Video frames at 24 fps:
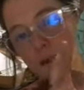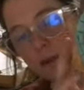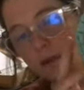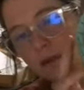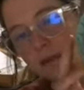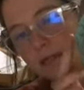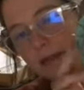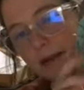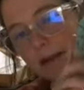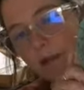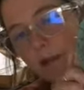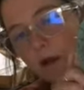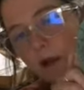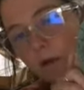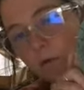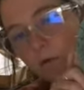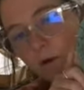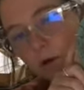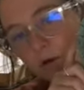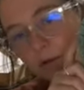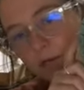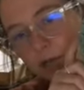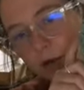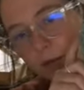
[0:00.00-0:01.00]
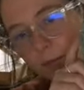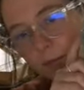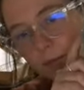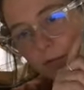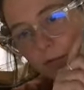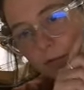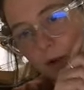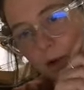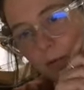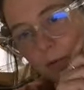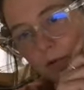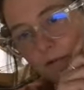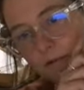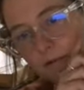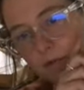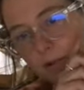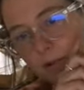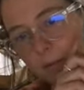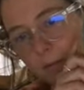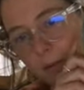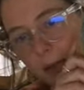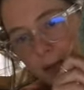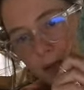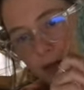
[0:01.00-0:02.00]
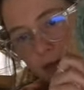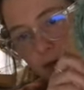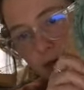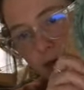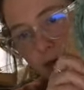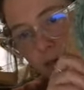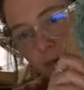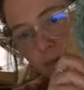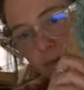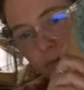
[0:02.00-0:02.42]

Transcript: a day-long workshop with Robert Villamagna.